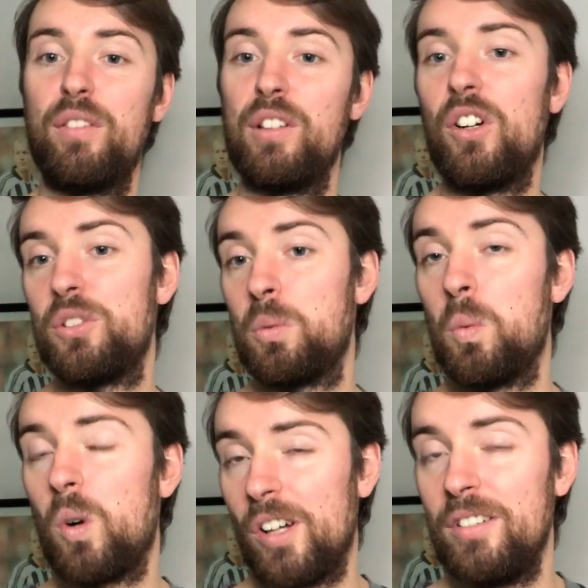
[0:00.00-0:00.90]
lost
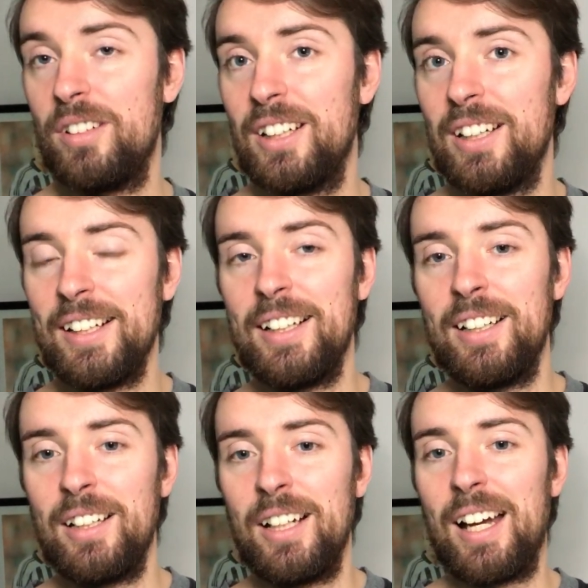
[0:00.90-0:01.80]
one.
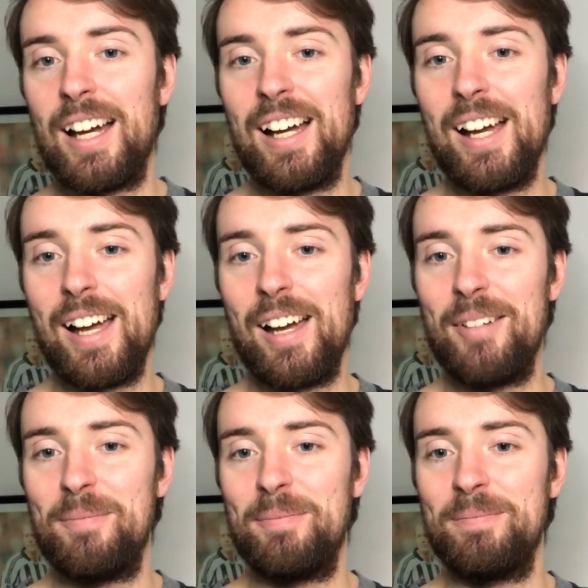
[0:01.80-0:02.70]

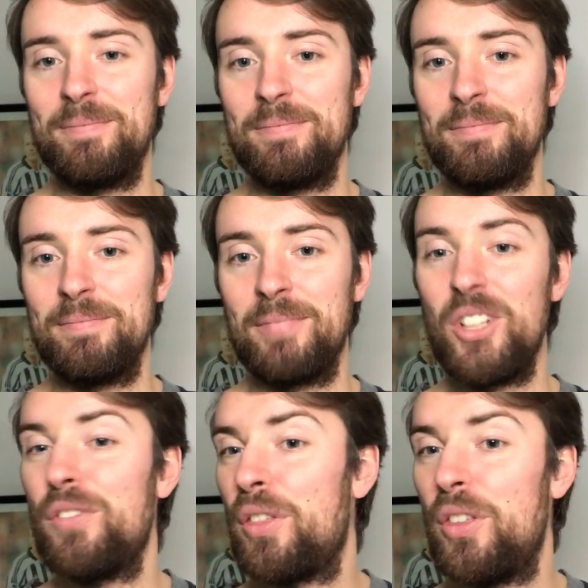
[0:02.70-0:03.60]
You
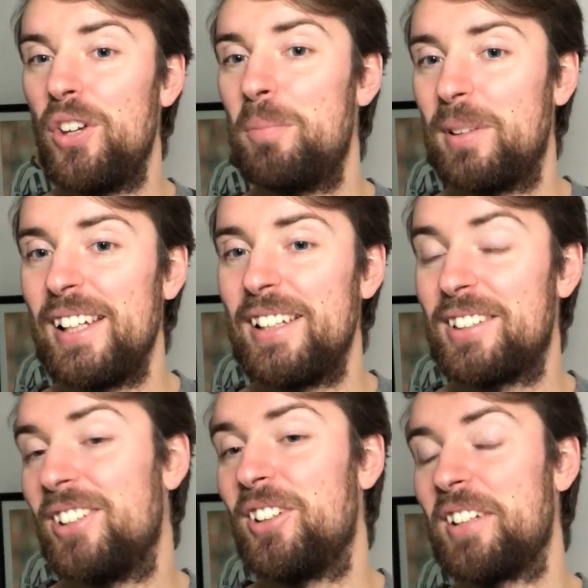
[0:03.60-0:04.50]
know, for third
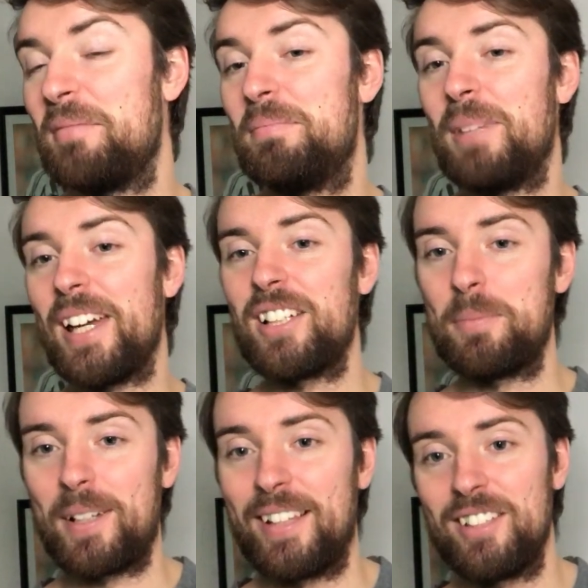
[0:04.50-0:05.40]
place, you know, you might
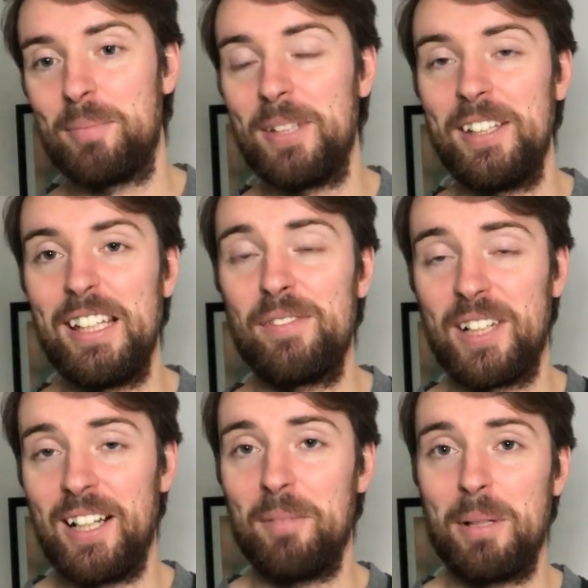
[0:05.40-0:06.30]
expect that to be even a
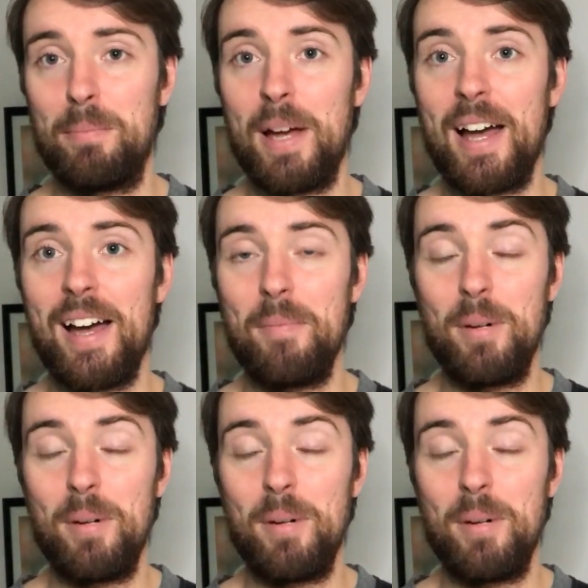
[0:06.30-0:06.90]
little bit better.